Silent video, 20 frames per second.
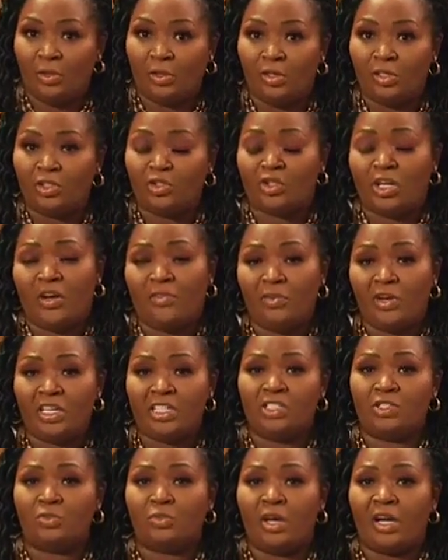Go to
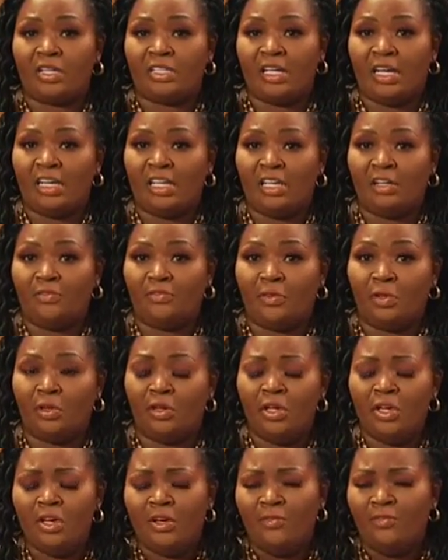travelagentsrock.info.
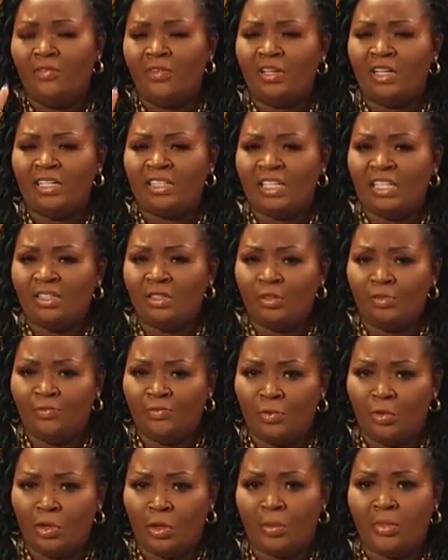Fill out that little
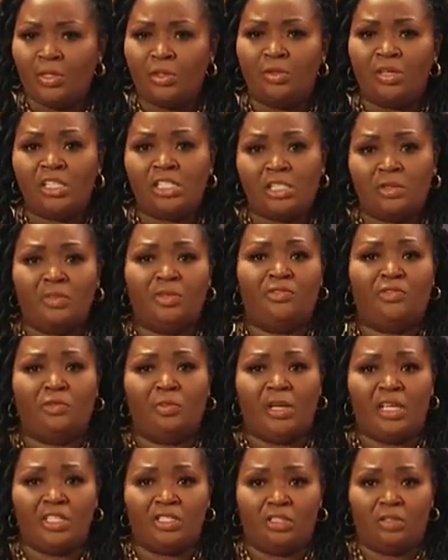form, and you'll get some
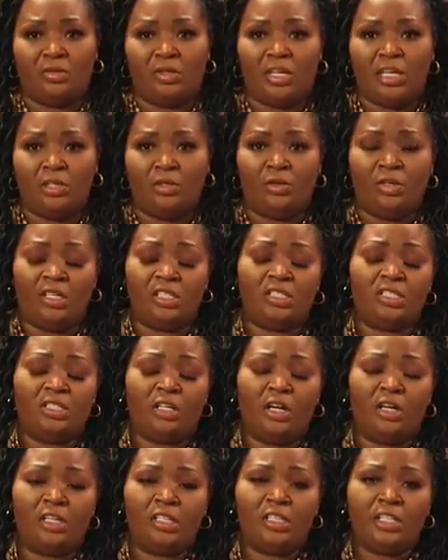information, okay? You can get
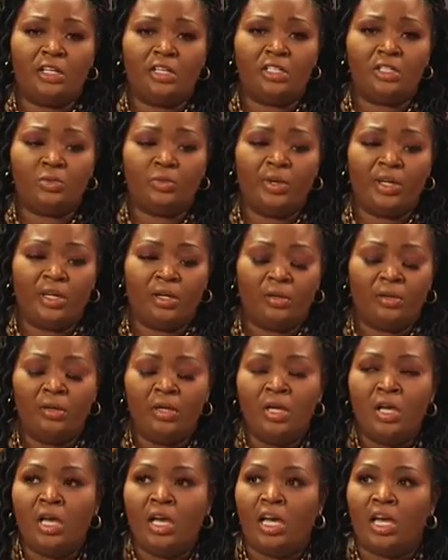started there as well.
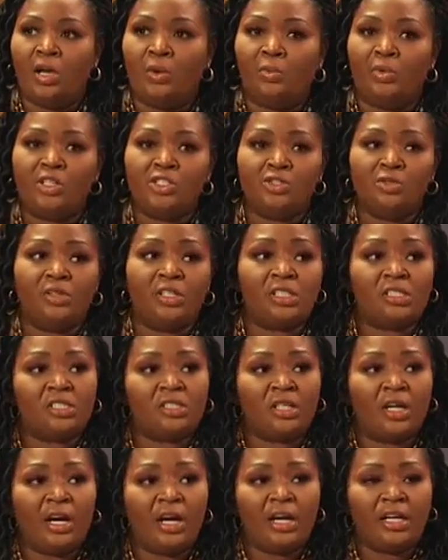Once you get
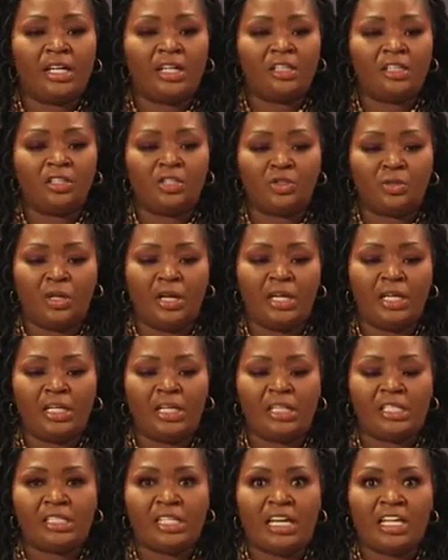started, the
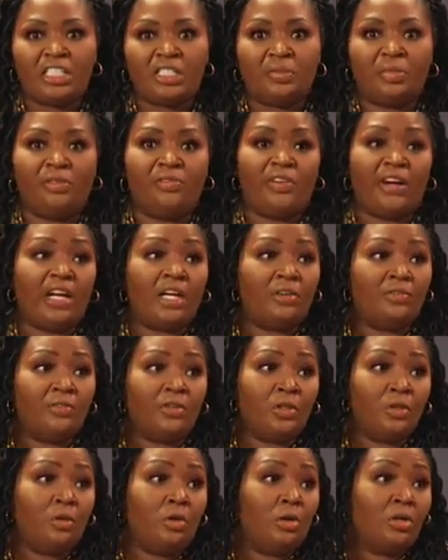training is actually provided for
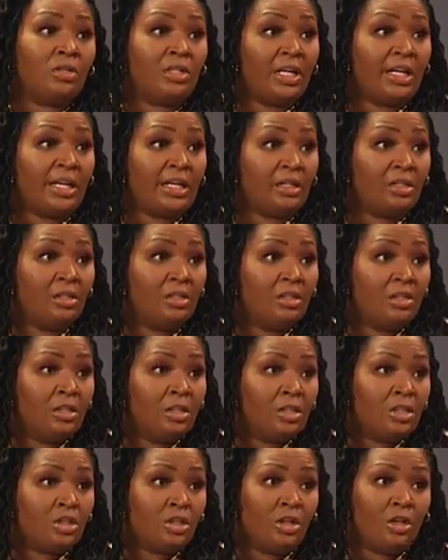you online.
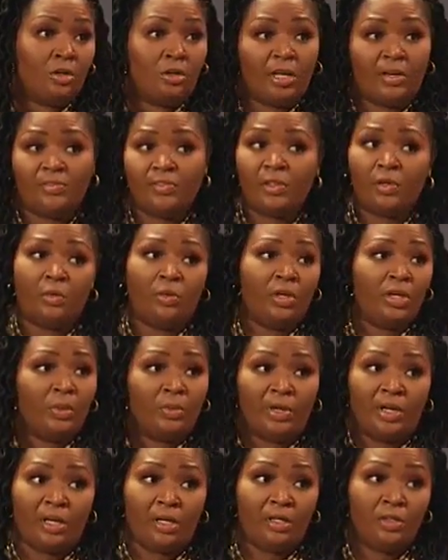So you don't have to go
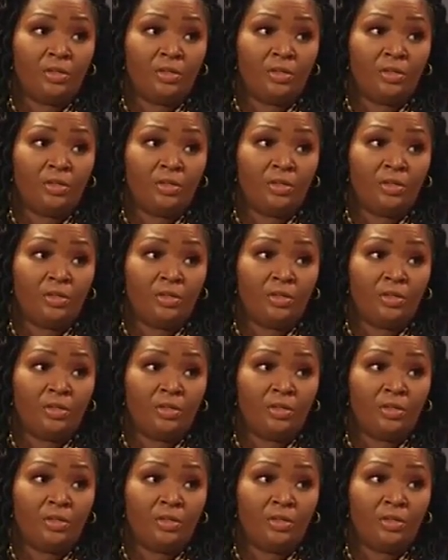anywhere.